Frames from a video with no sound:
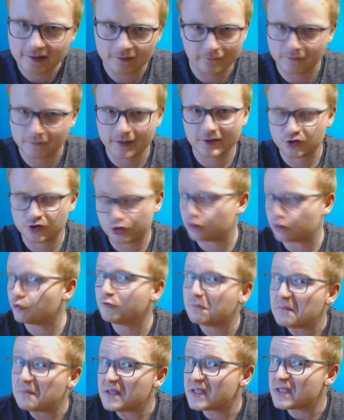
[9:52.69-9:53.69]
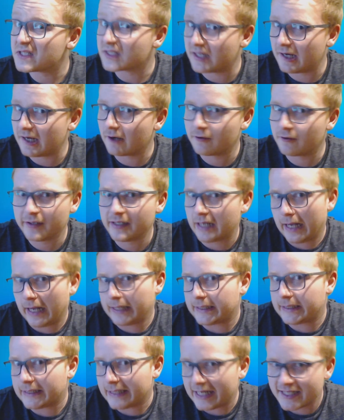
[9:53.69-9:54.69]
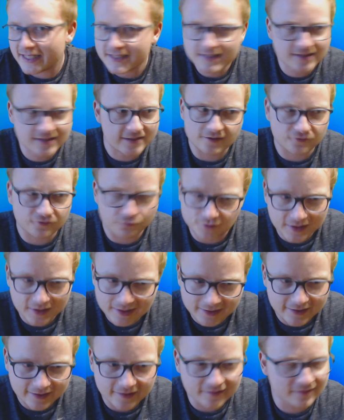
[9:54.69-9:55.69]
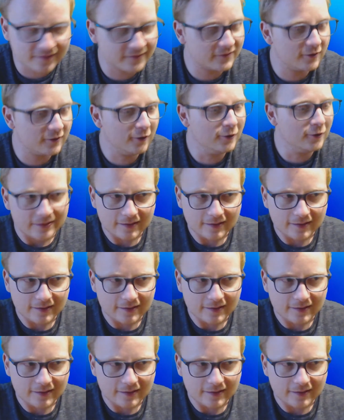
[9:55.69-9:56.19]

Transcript: I think it should be scary. I guess it really isn't though.